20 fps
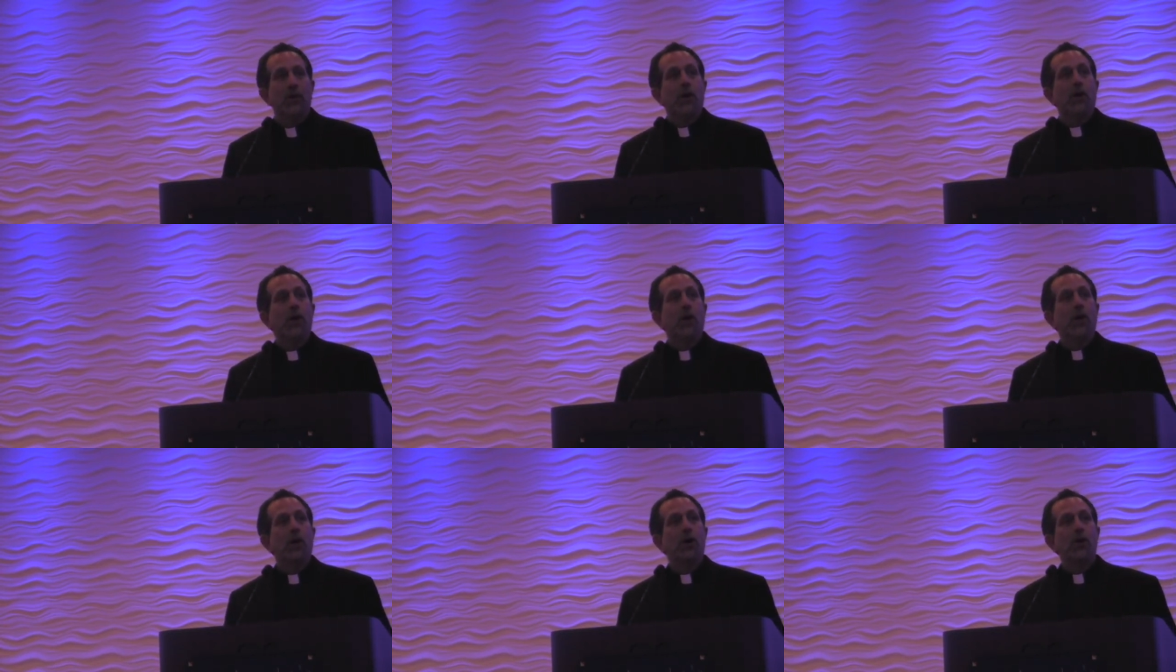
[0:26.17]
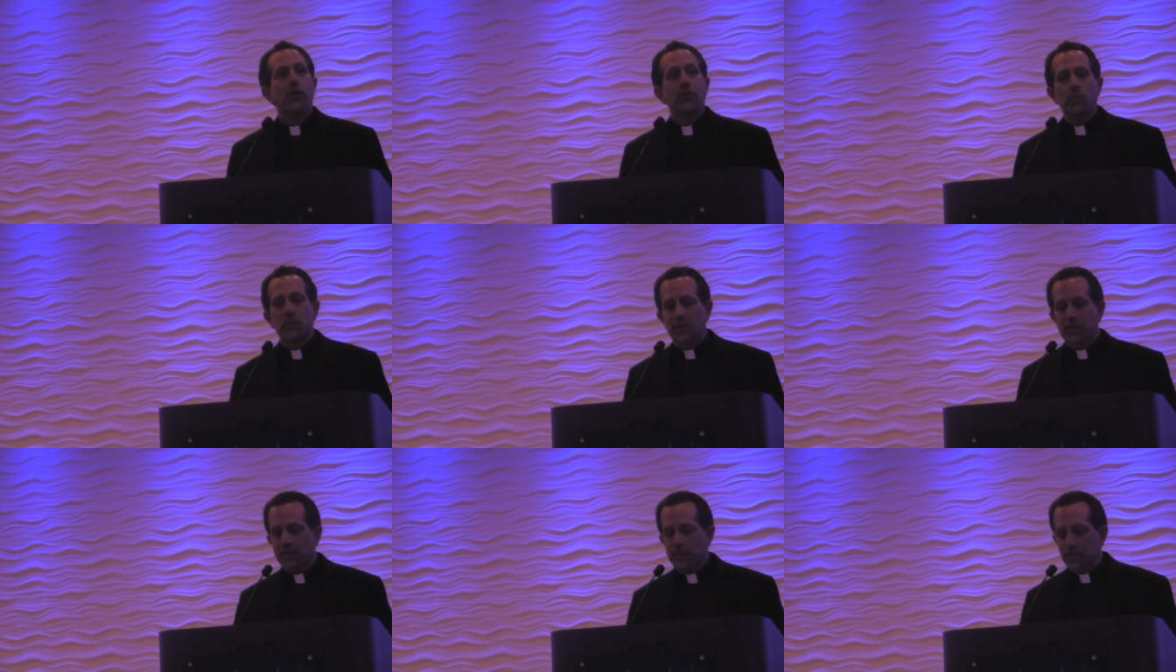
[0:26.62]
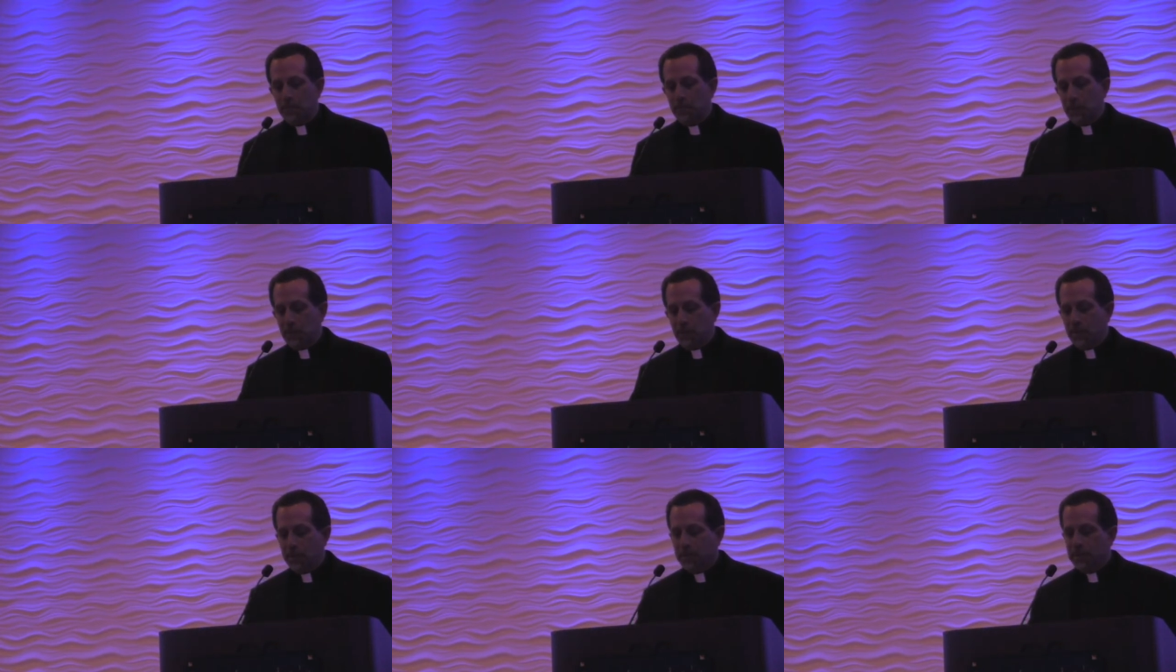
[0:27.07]
all the
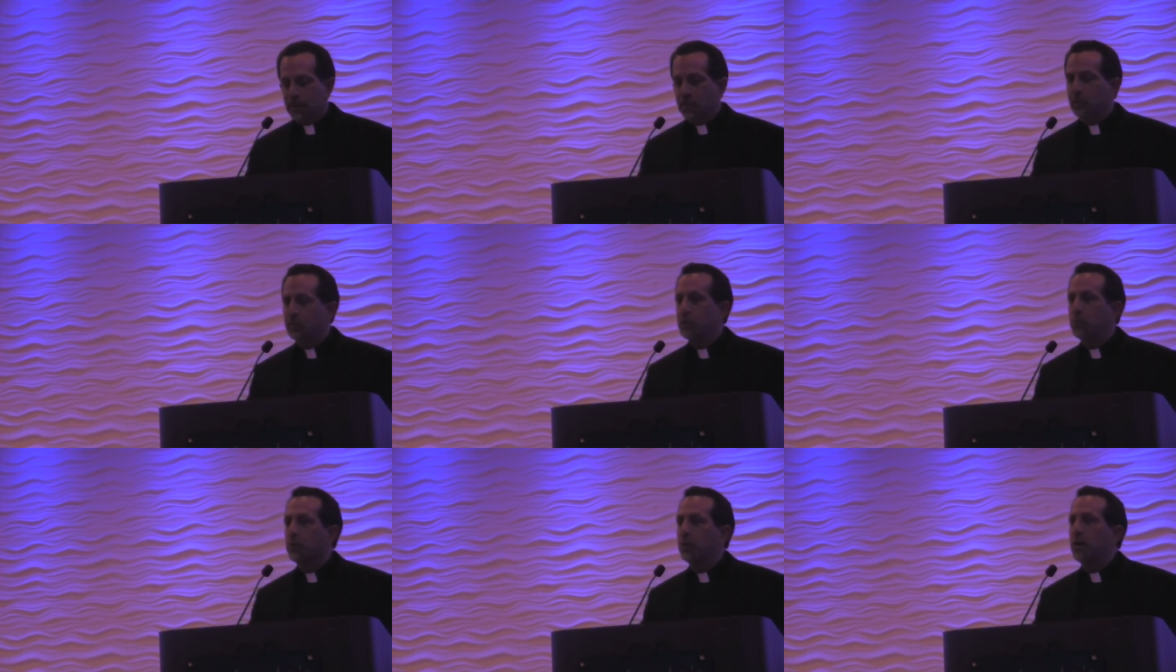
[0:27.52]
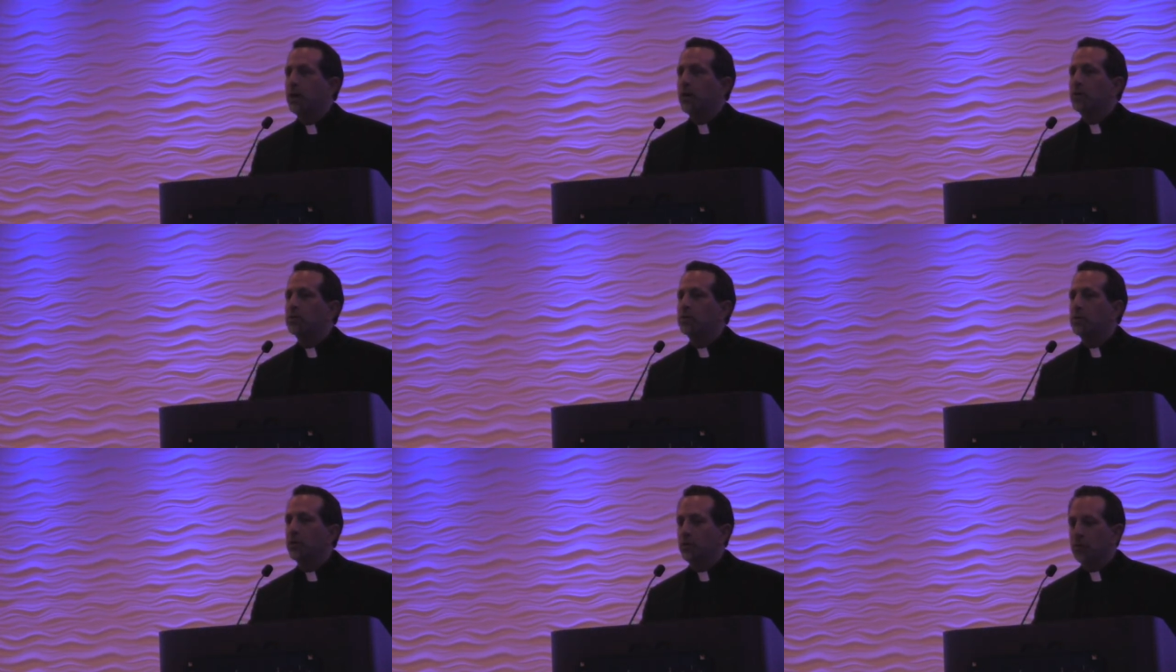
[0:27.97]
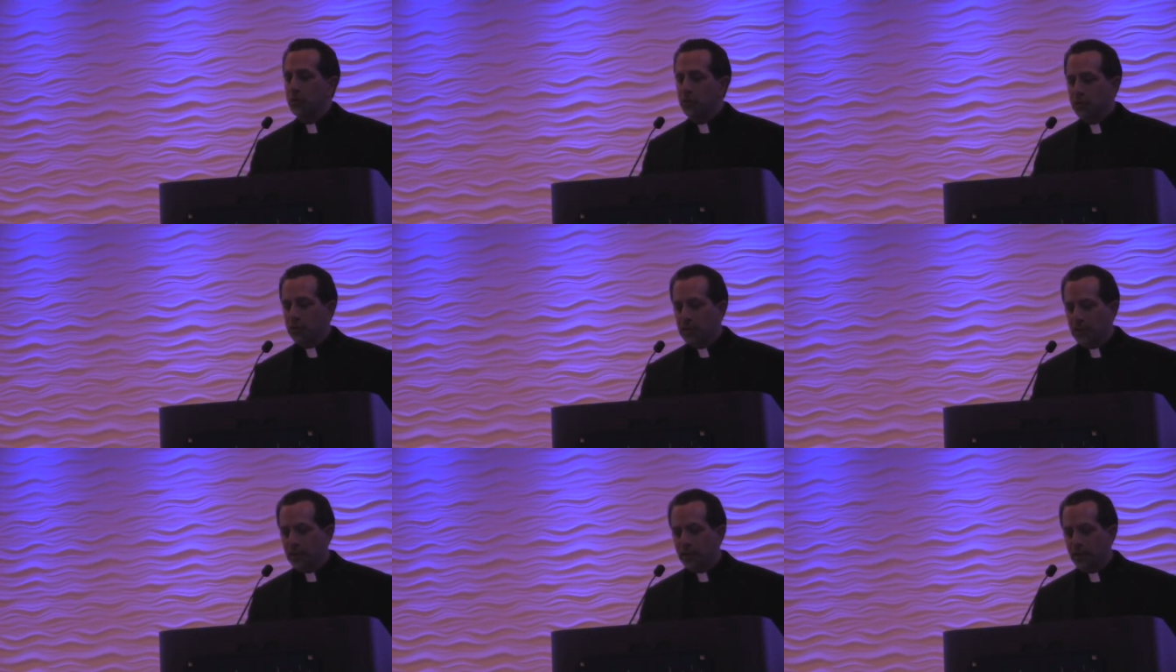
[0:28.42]
recipients of the
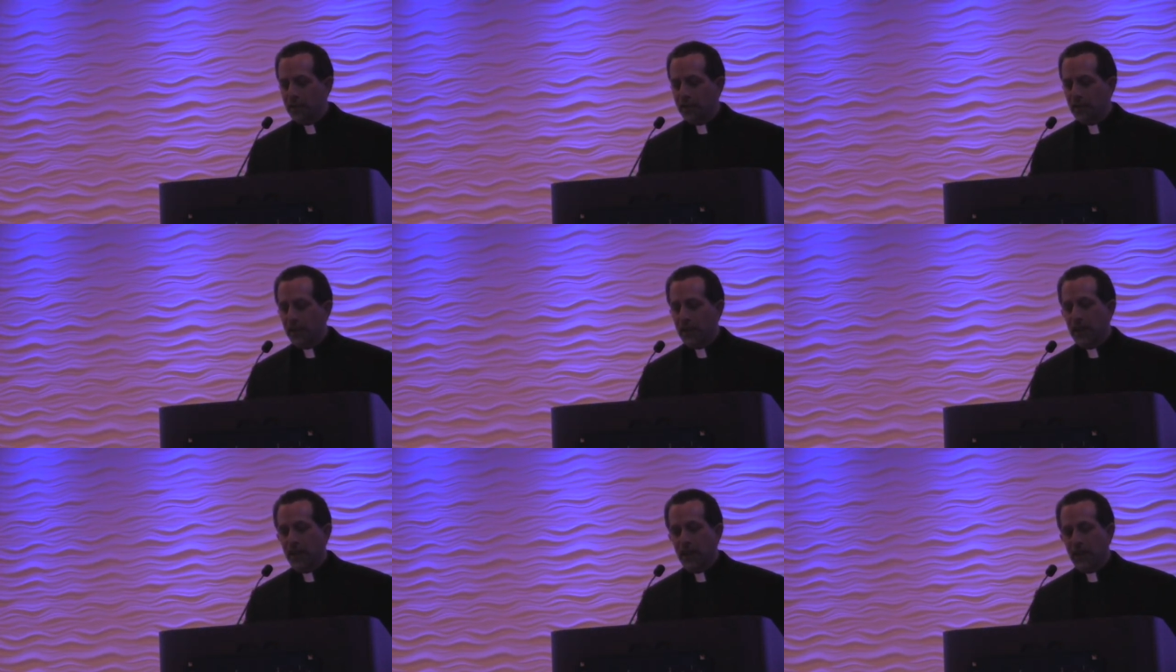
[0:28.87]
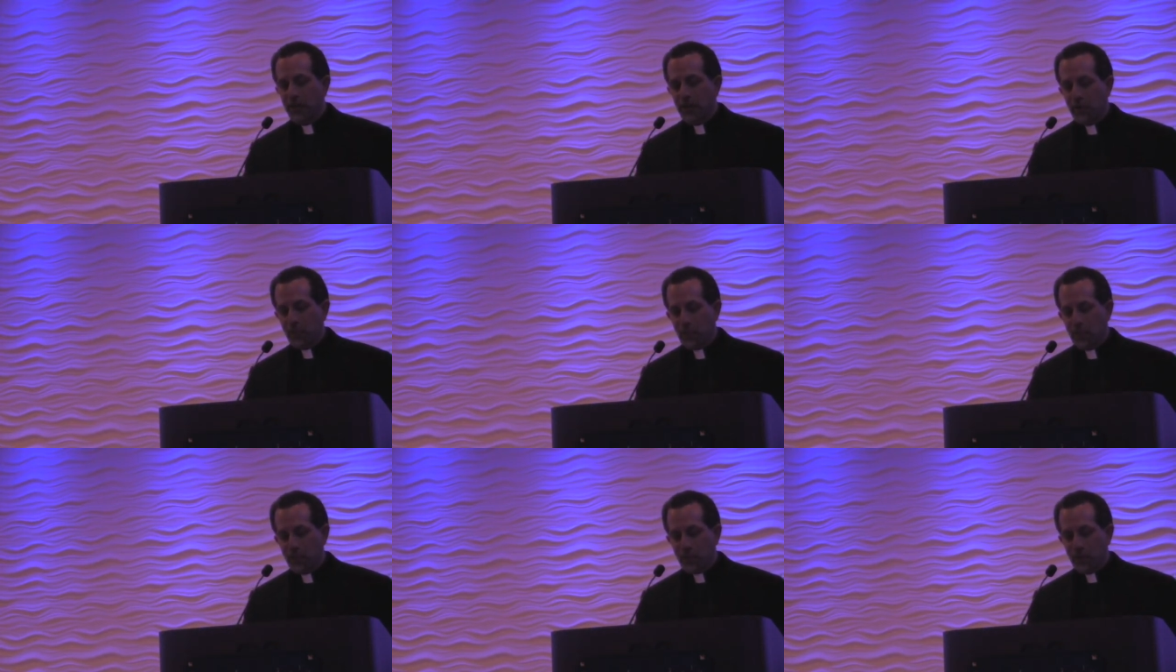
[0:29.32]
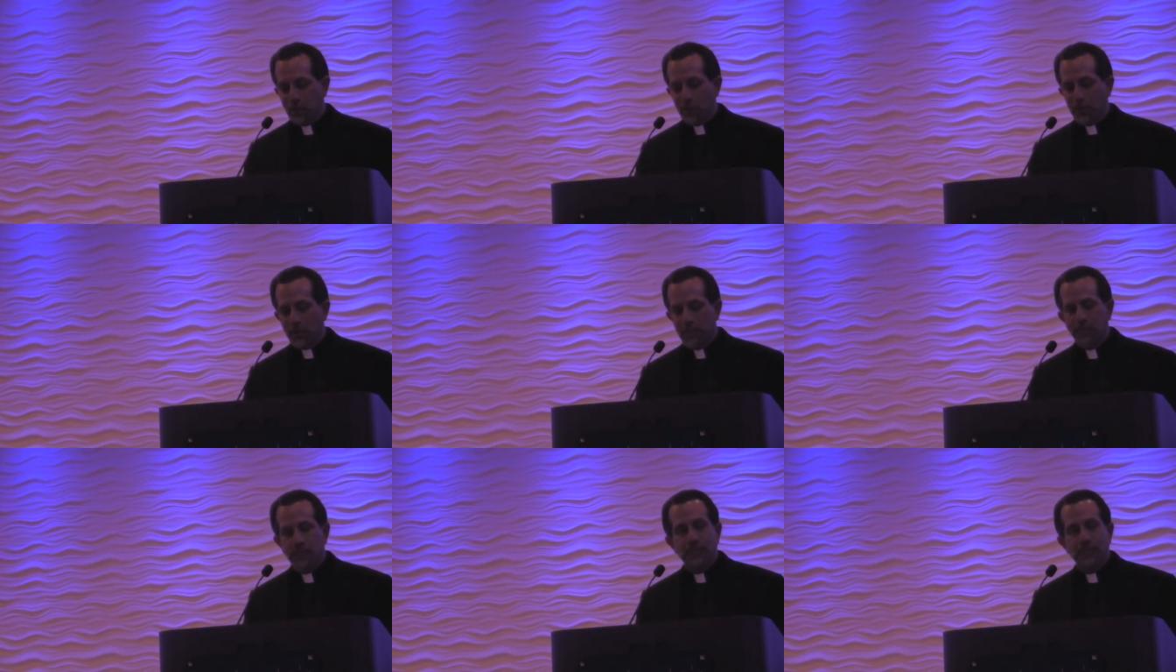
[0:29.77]
2013 Laity Award.